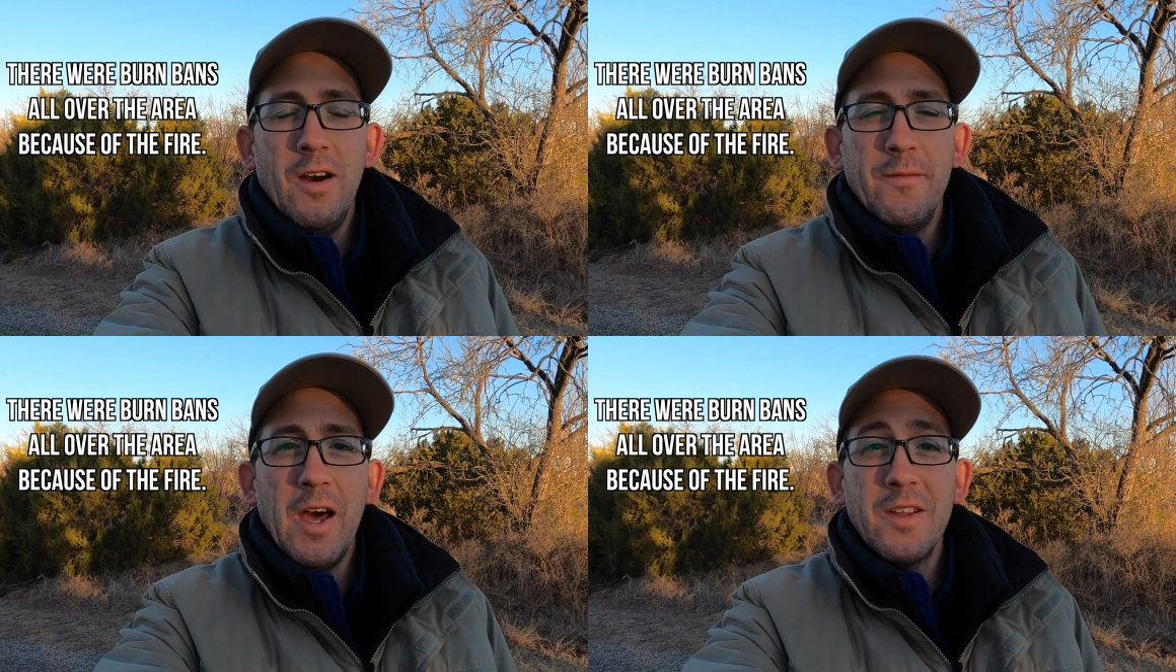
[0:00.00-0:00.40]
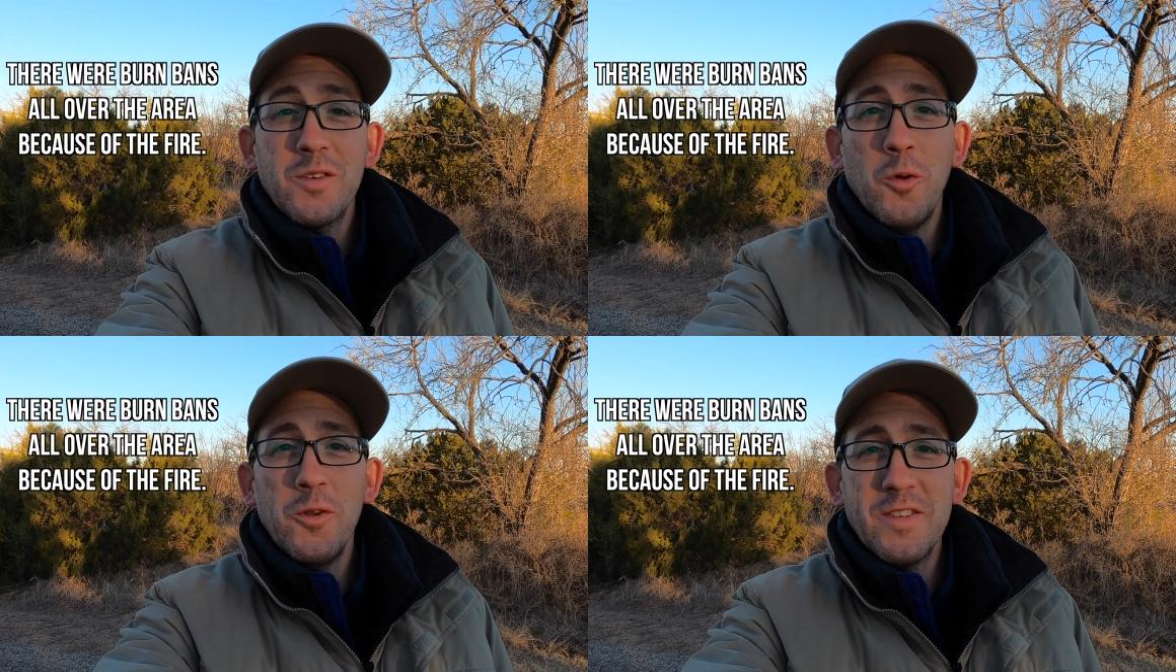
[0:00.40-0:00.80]
Not as
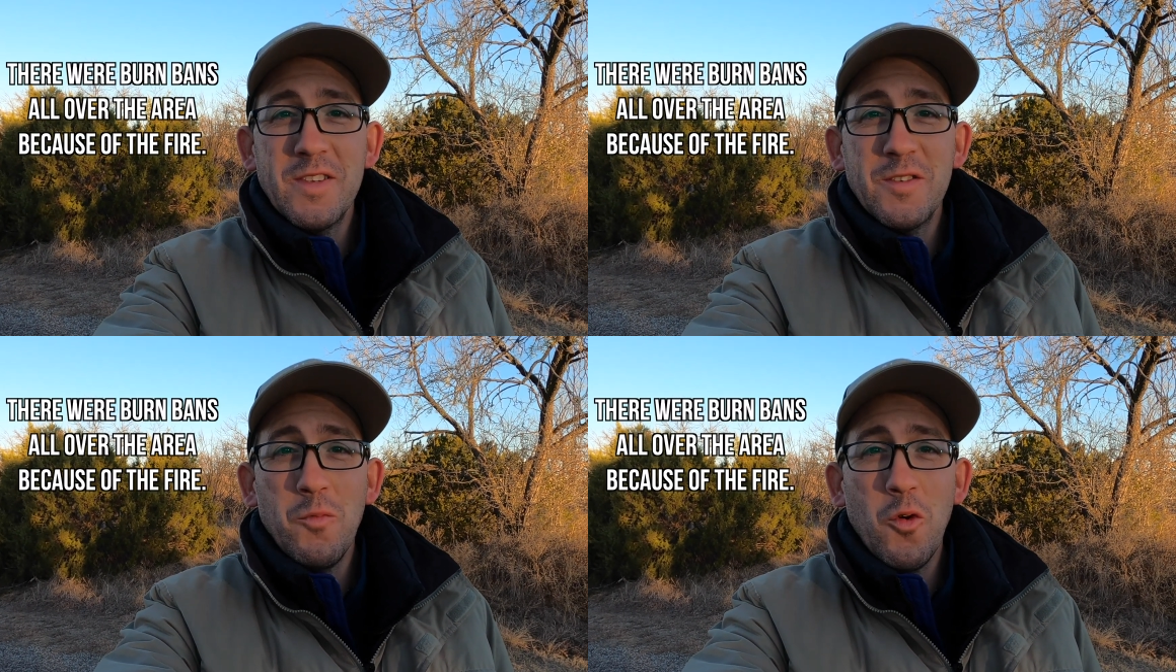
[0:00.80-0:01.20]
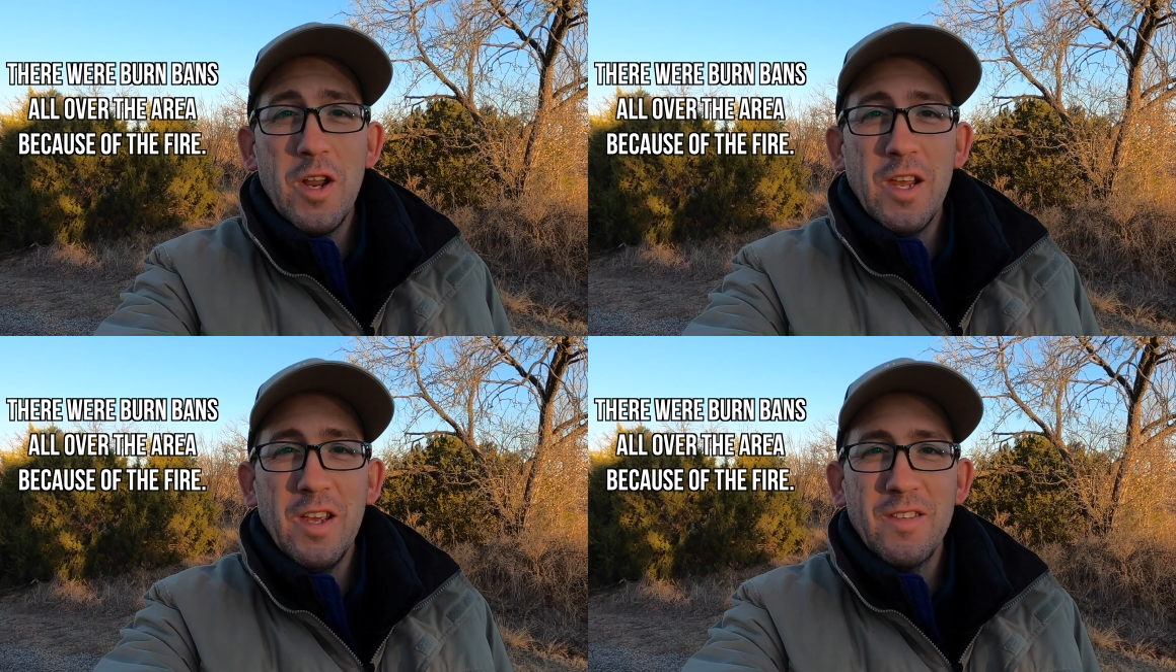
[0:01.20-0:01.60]
cold as this
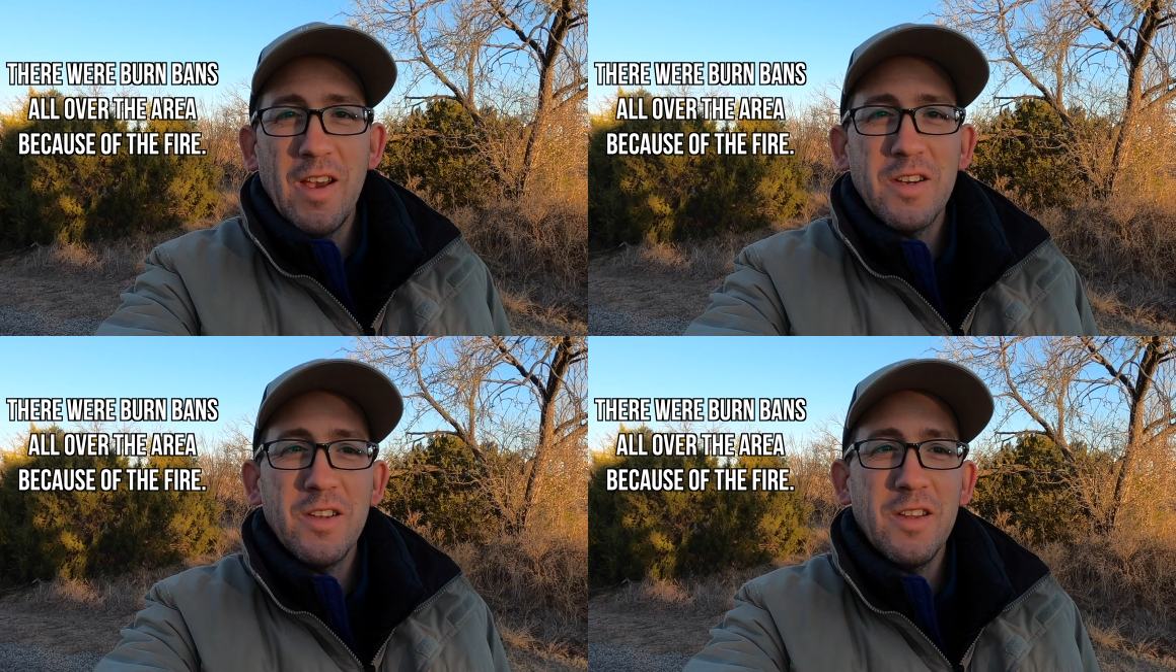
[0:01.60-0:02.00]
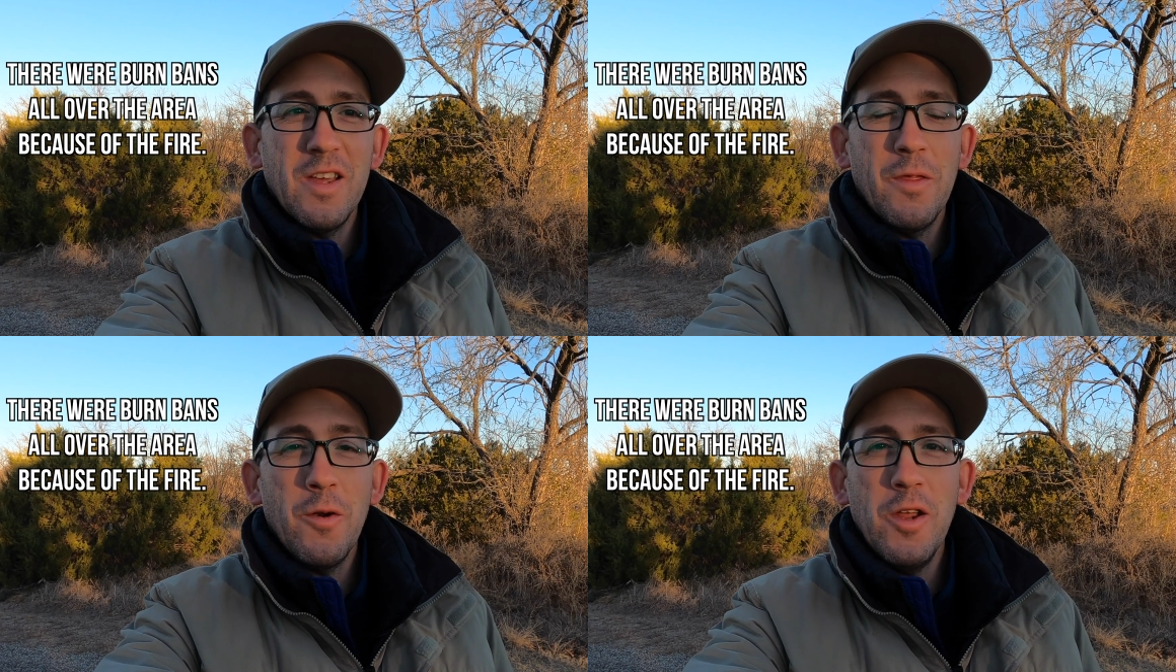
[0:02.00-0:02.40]
morning, it's
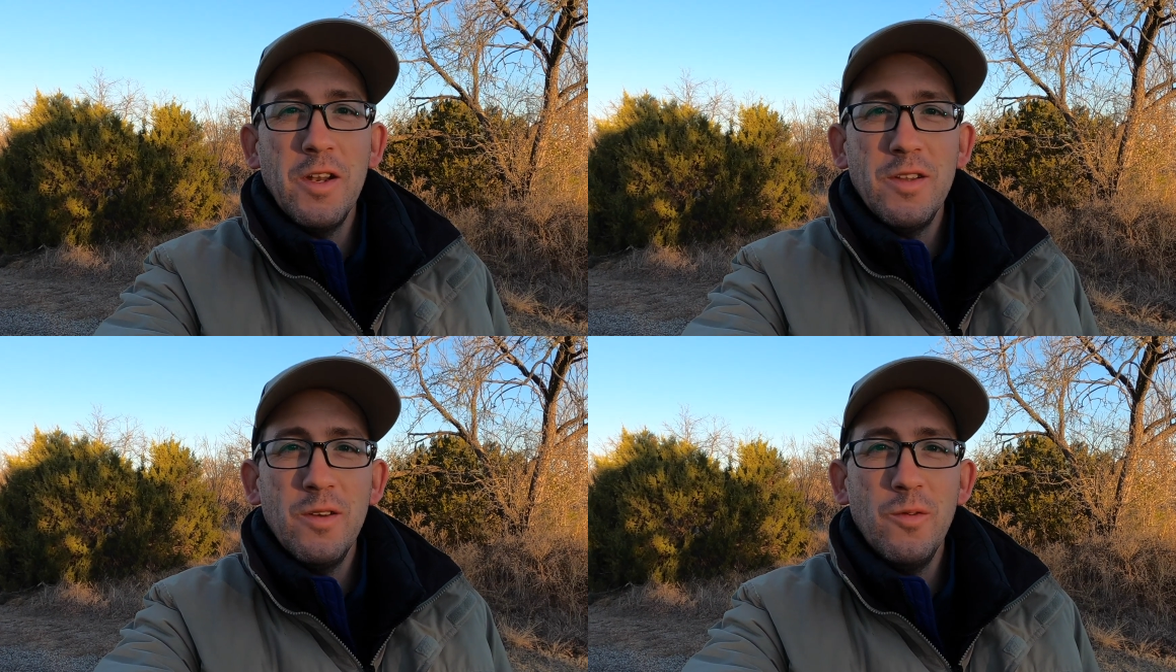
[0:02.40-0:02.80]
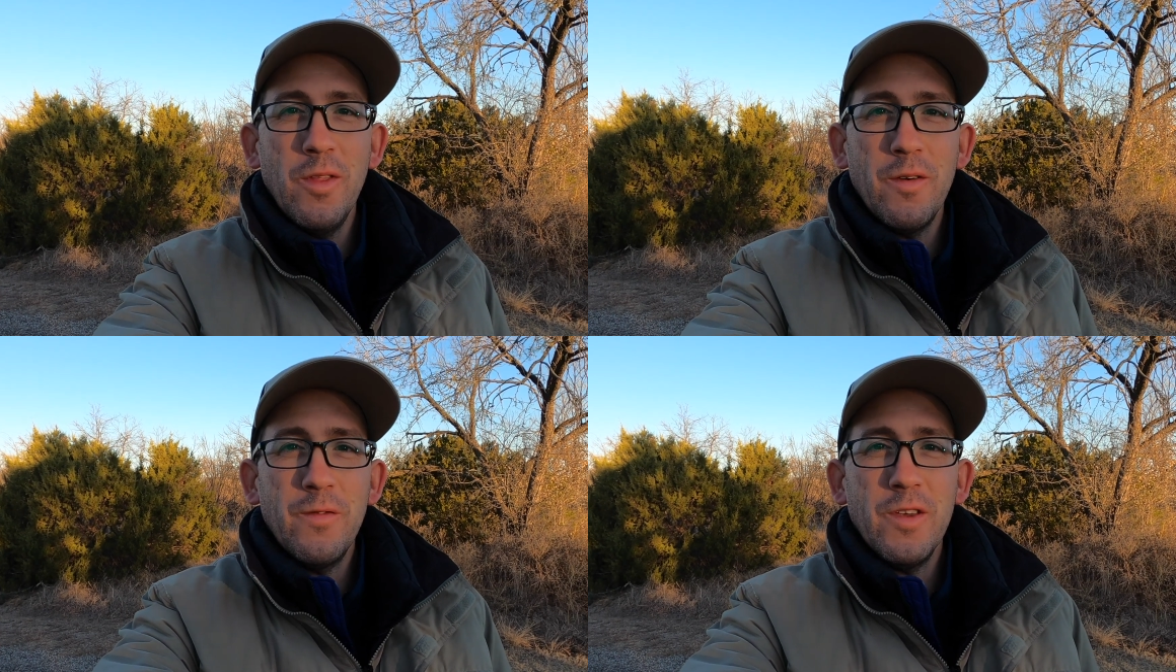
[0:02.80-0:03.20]
actually 32
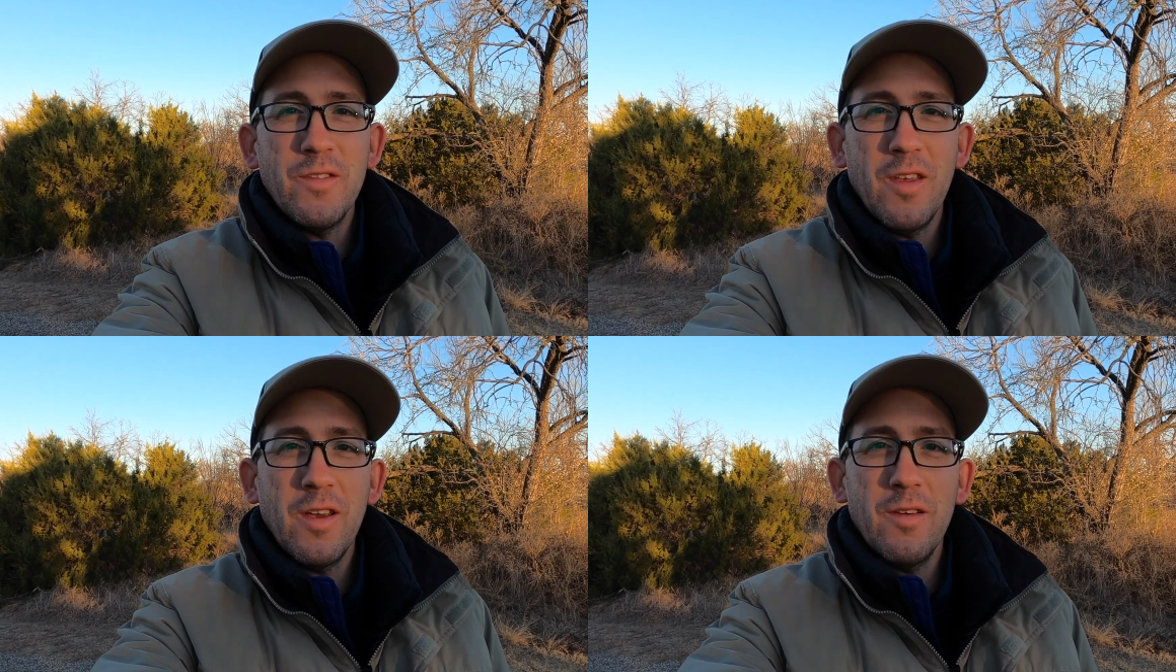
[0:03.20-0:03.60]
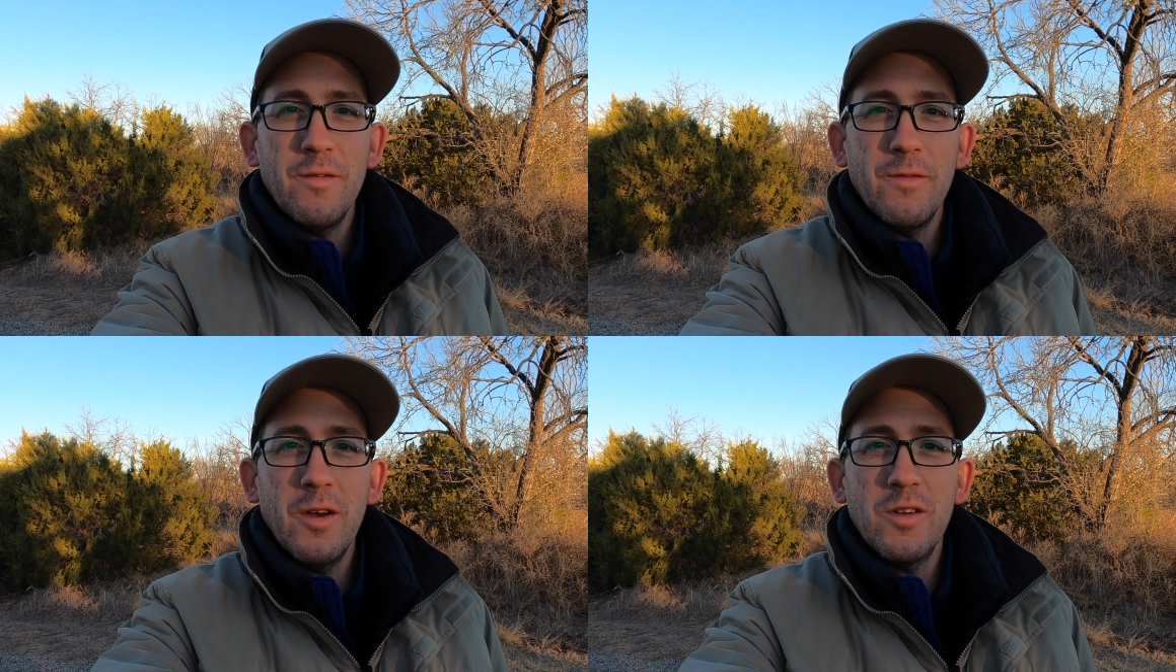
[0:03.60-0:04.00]
with a feels like
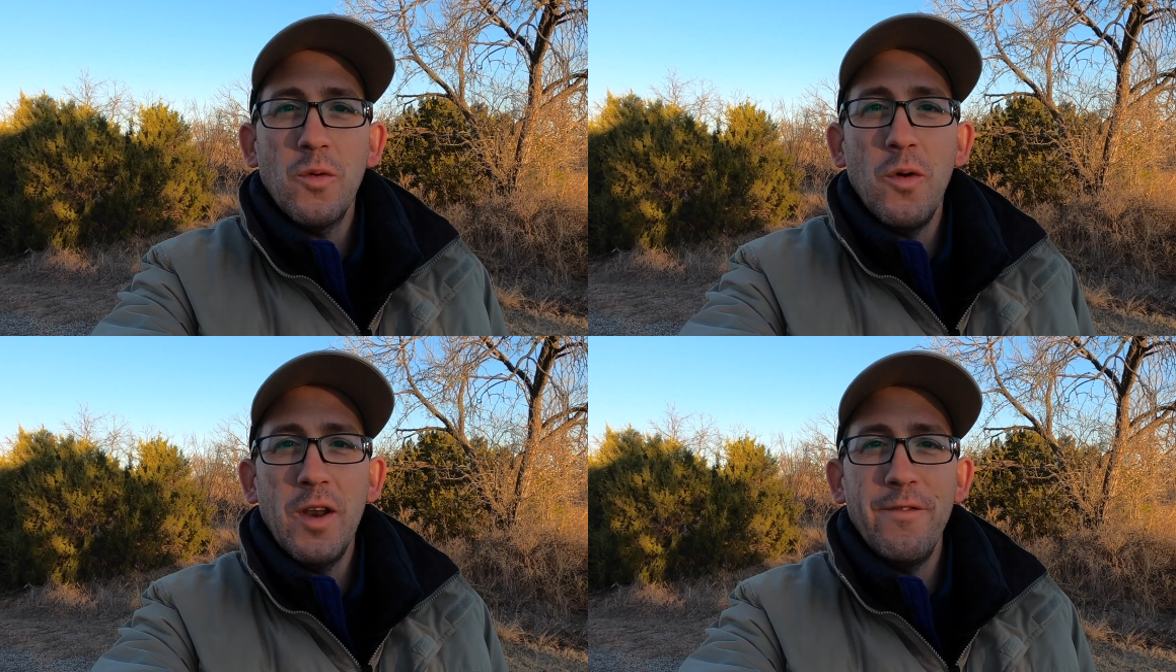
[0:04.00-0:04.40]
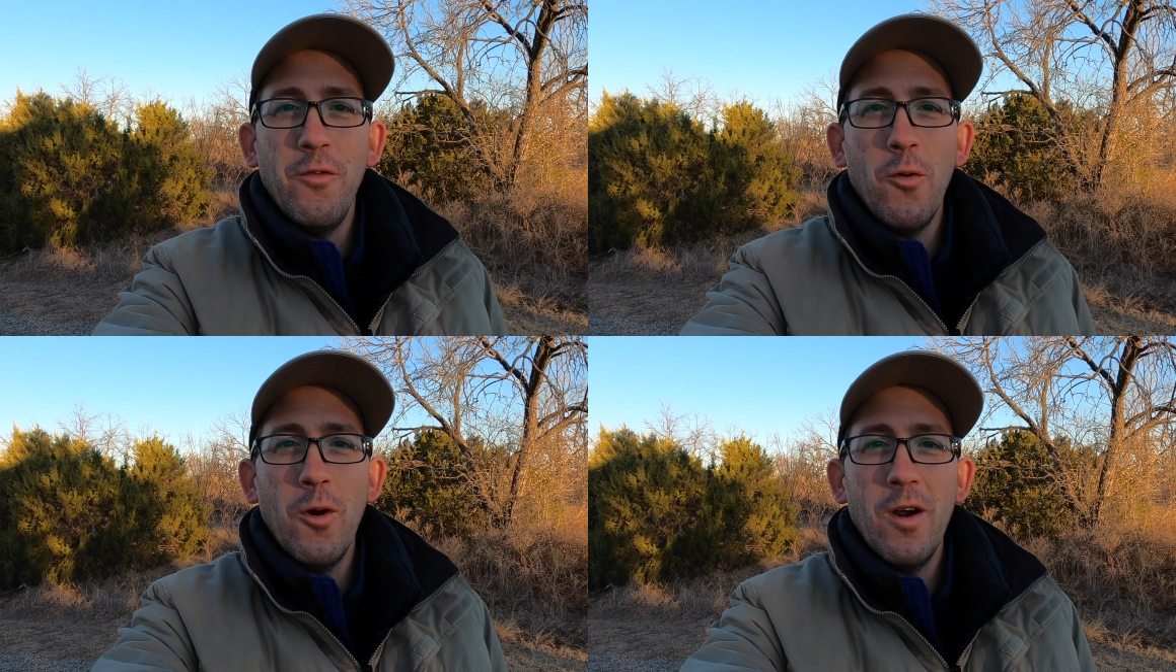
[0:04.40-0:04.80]
of
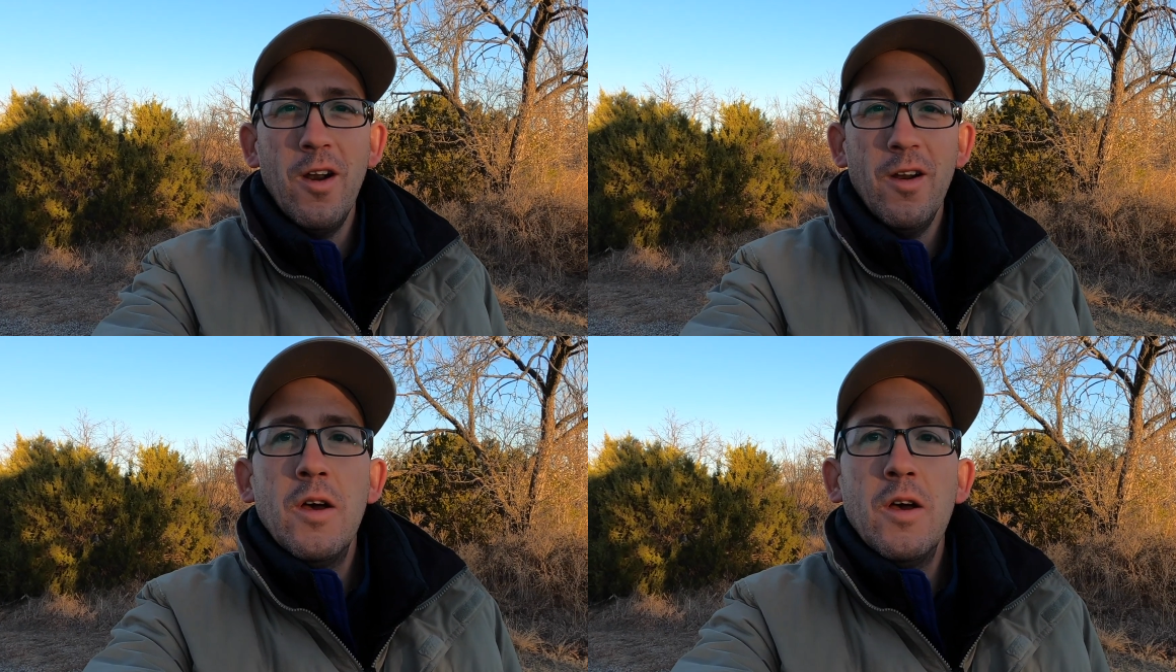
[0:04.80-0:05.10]
24.